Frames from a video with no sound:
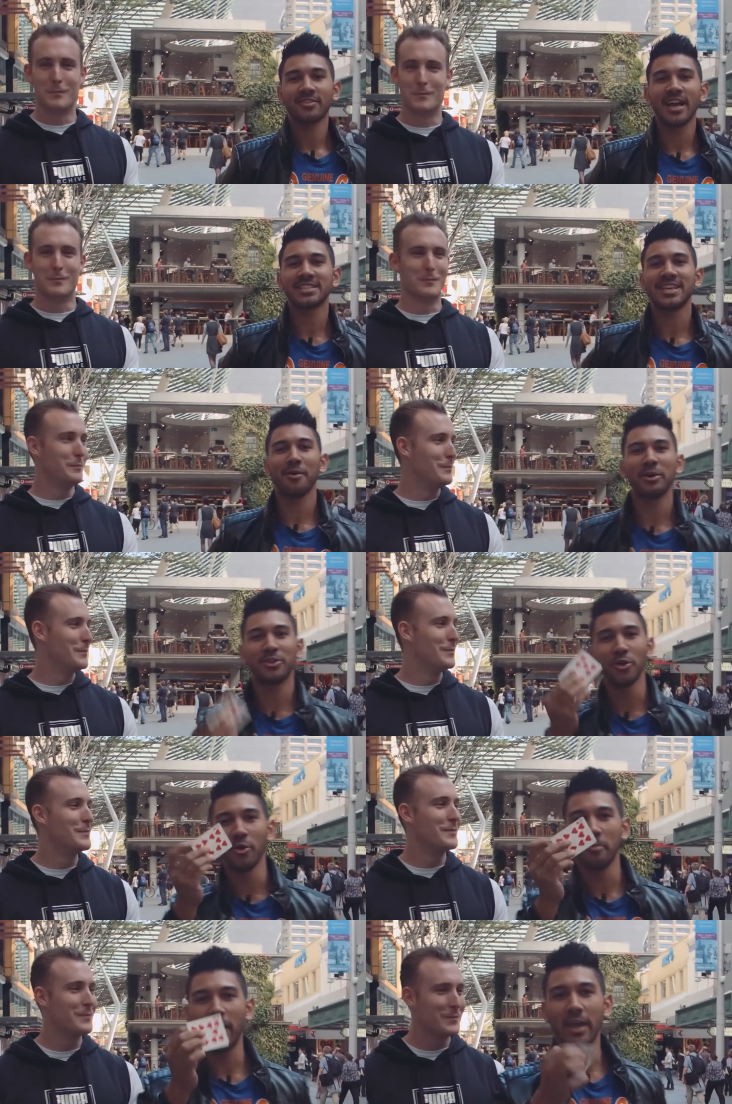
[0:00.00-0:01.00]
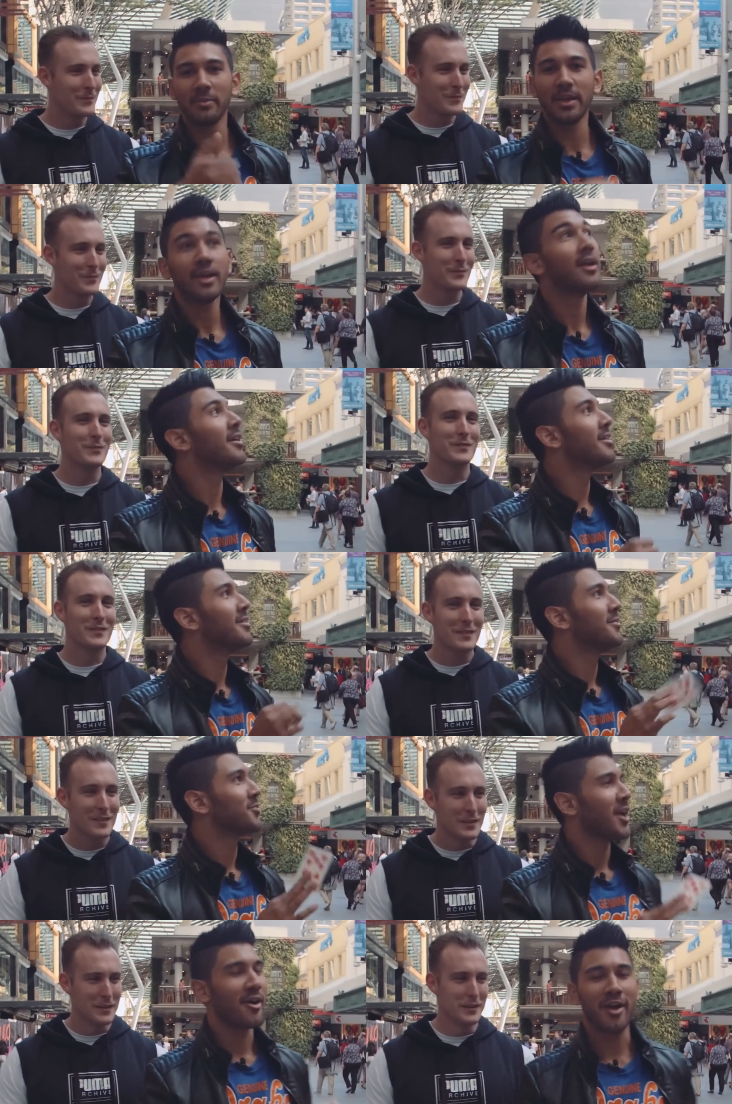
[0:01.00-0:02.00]
Speaker 1: That's how we do it, baby.
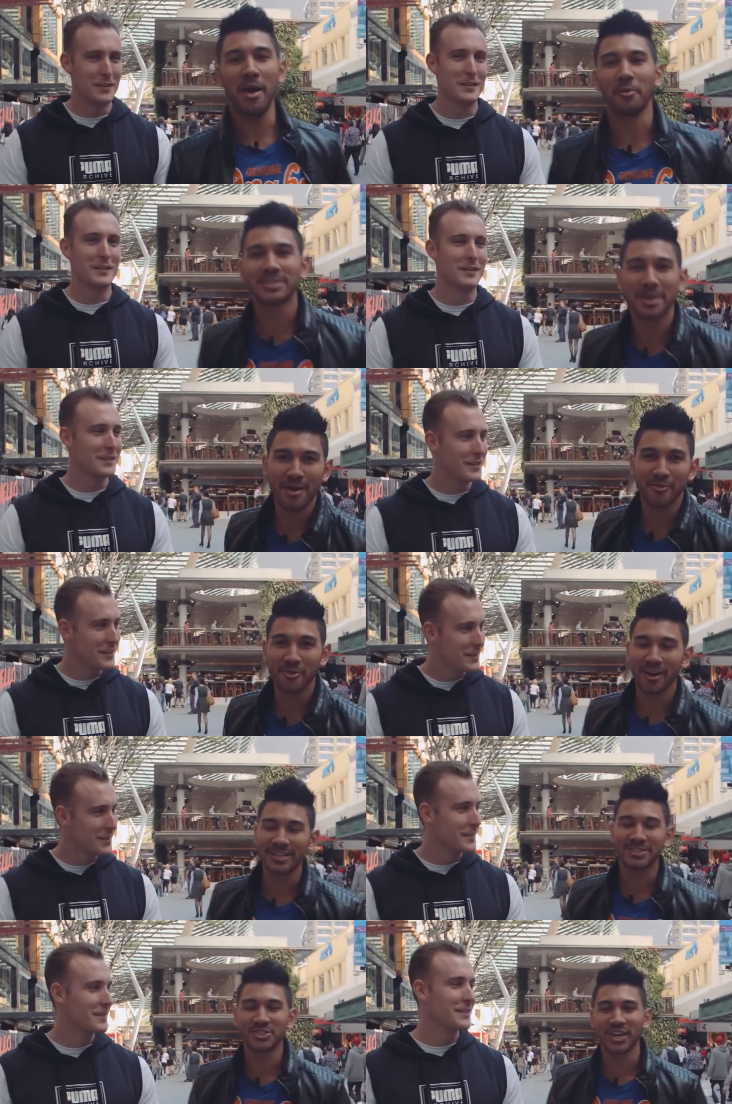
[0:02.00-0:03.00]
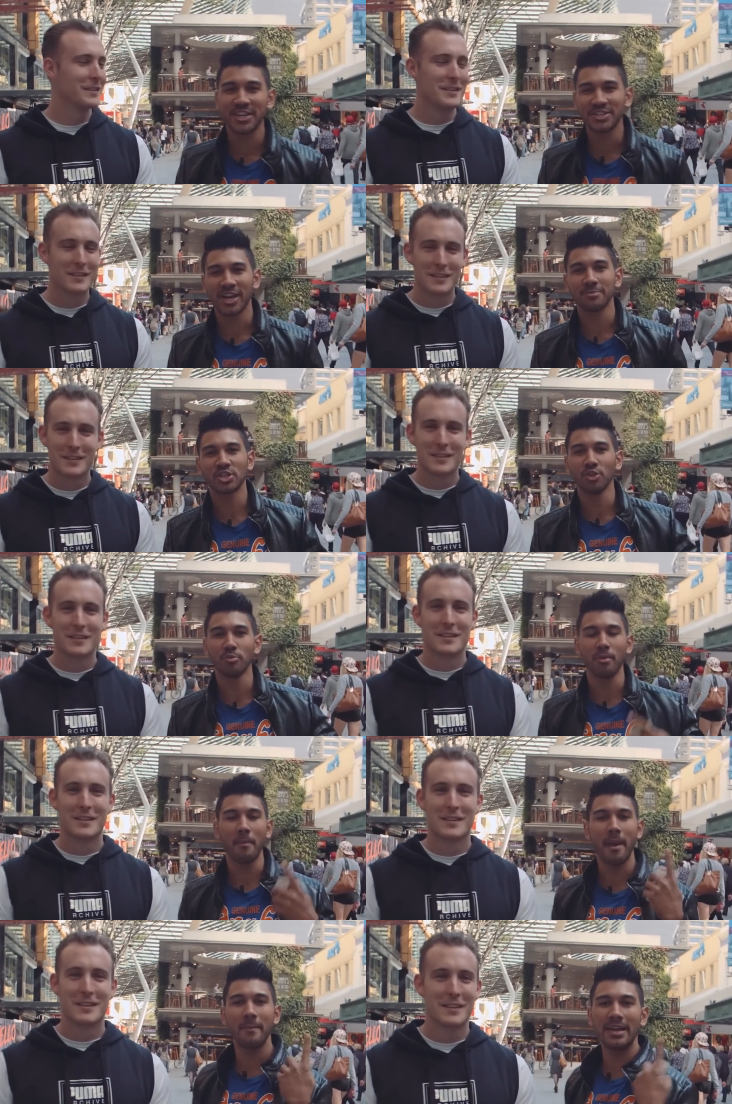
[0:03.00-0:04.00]
All right, what's up, everyone? It's Jay Jay. I'm chilling with my
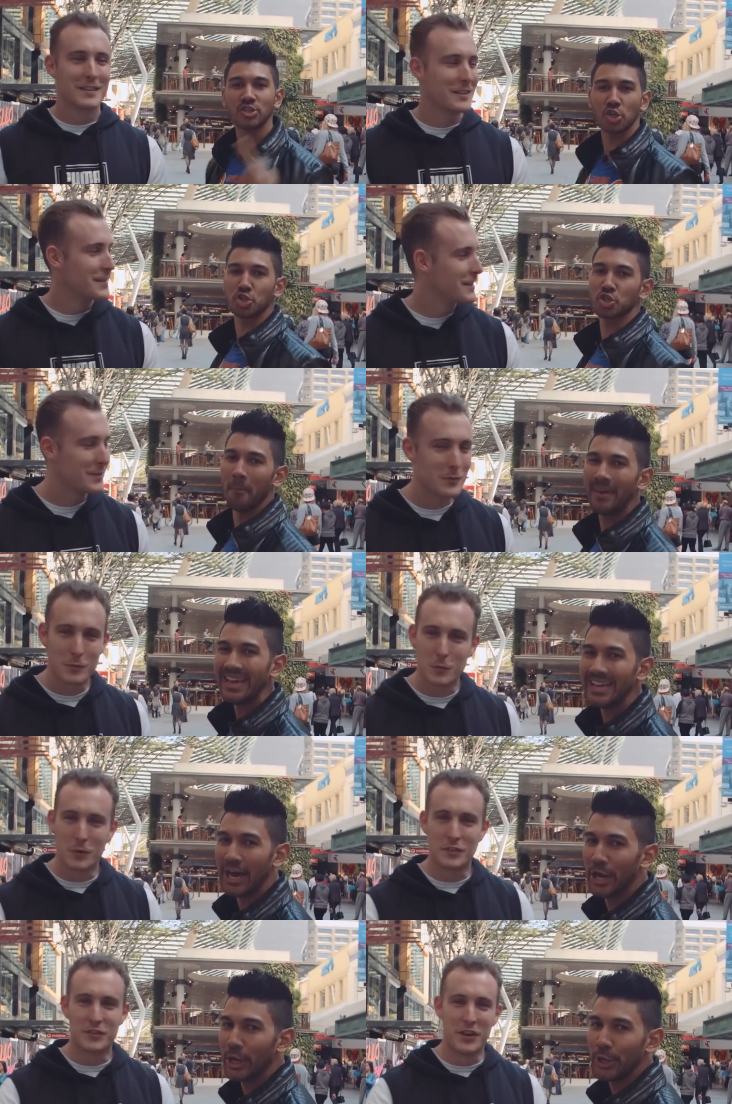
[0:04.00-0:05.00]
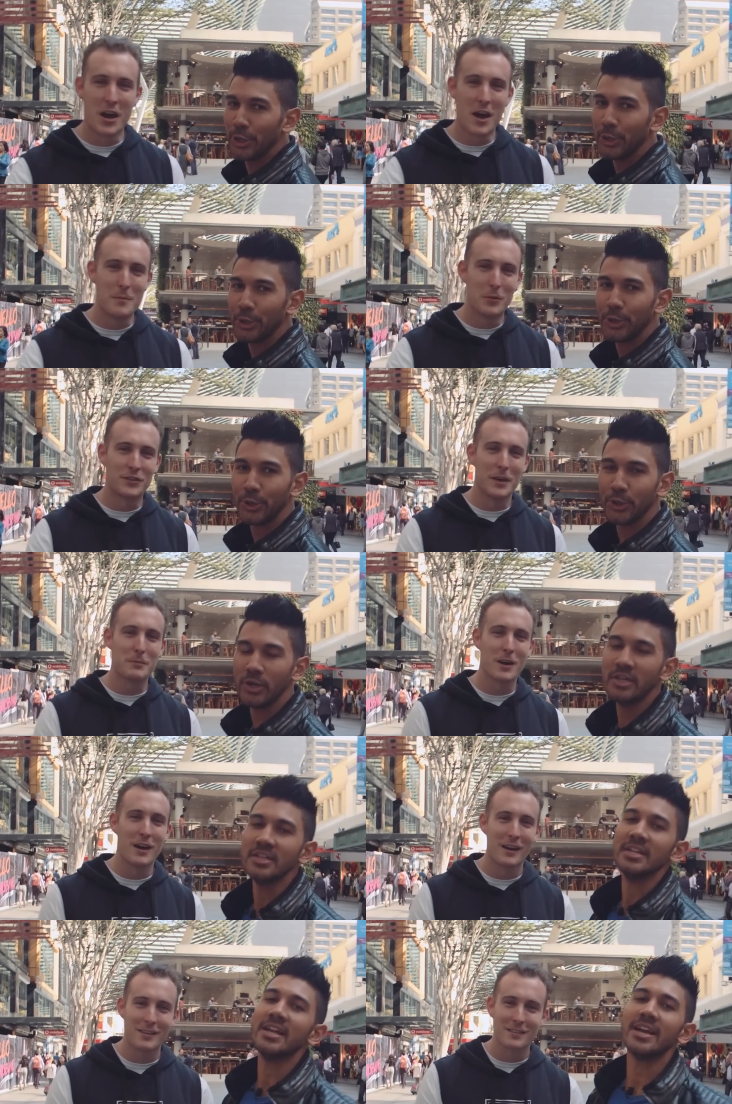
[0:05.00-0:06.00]
main man, Josh Nobito.
Speaker 2: What's up? What's up,
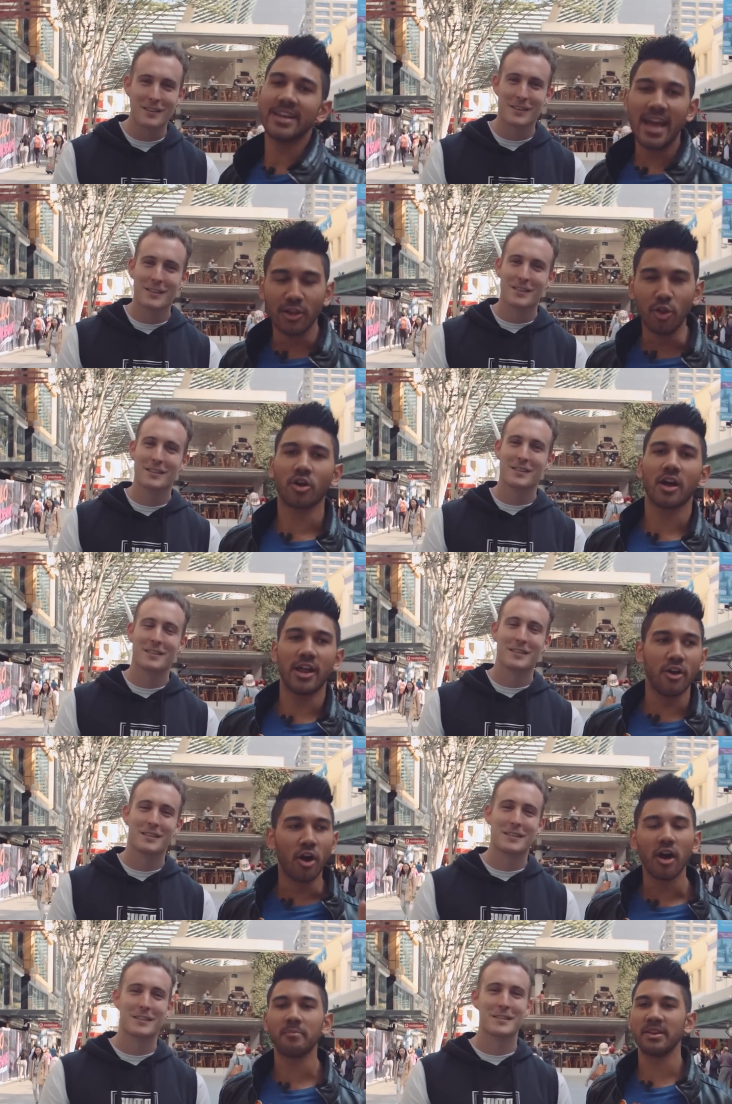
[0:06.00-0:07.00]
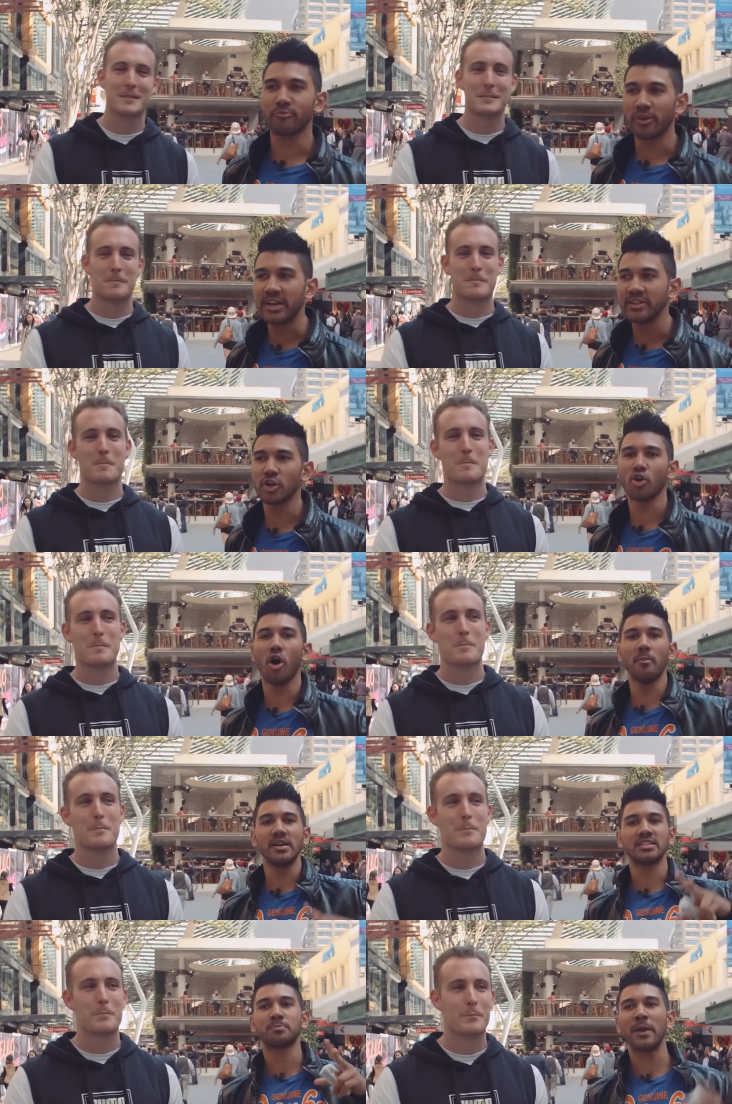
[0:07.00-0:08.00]
guys?
Speaker 1: Now, look, I know I've been reading your
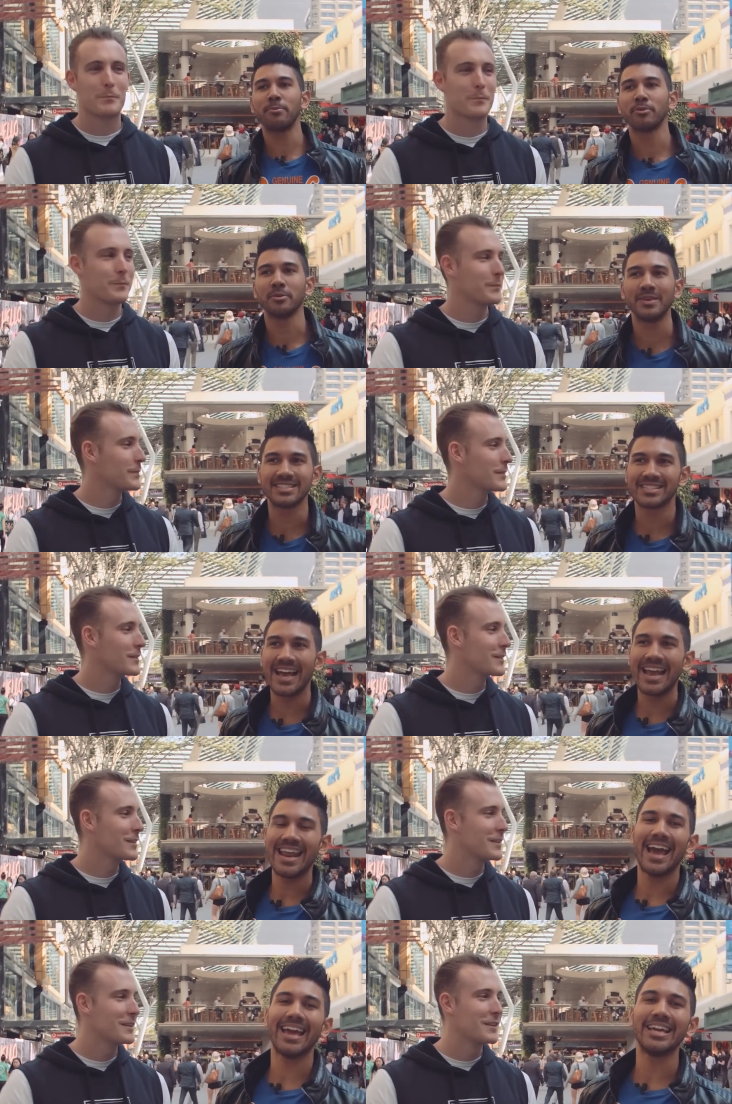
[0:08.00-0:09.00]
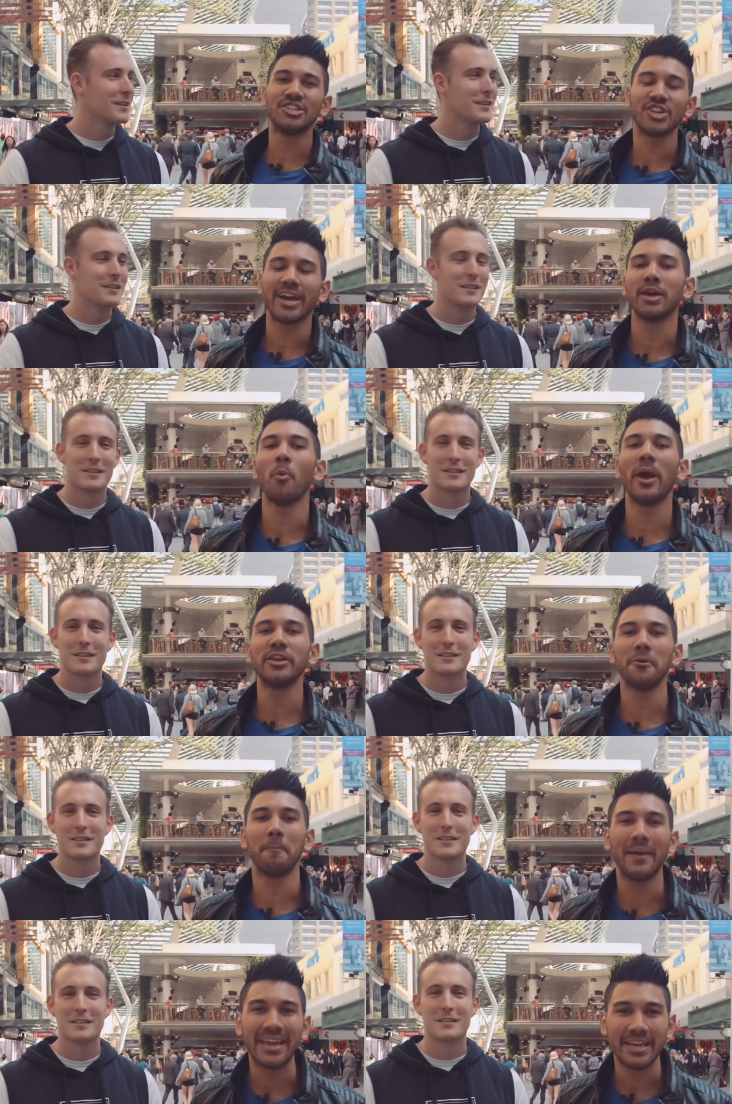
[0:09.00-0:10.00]
comments. People have been saying, hey, Jay, where you
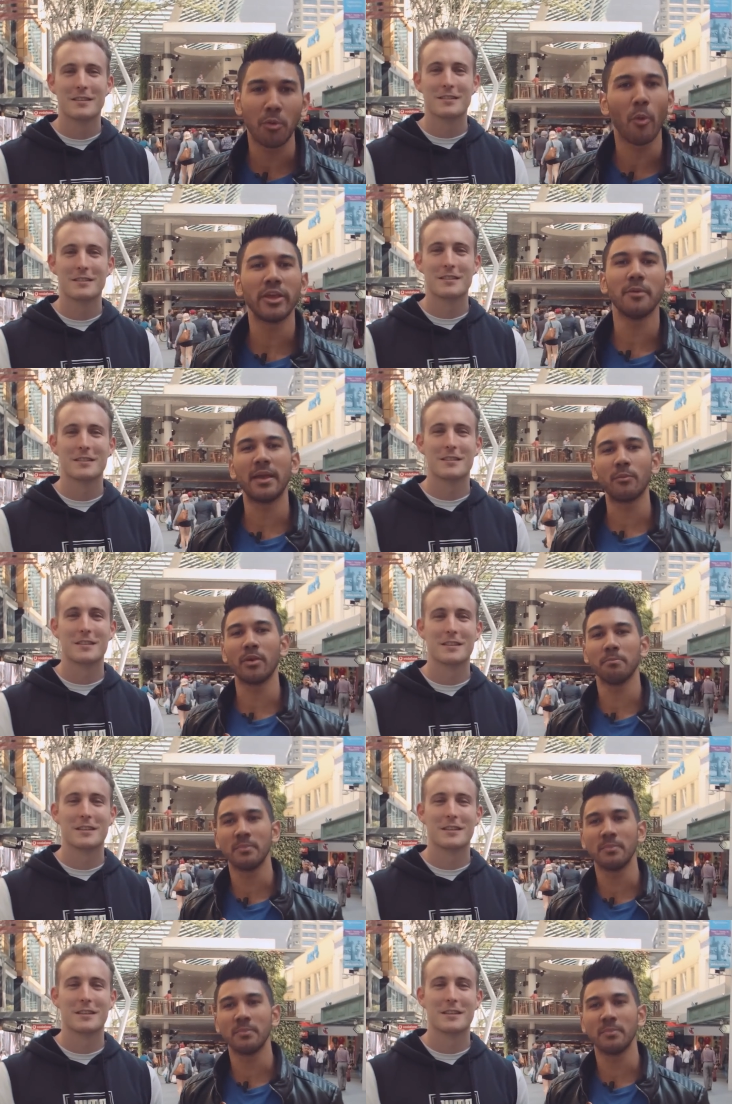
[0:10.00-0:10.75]
been? Where you been? We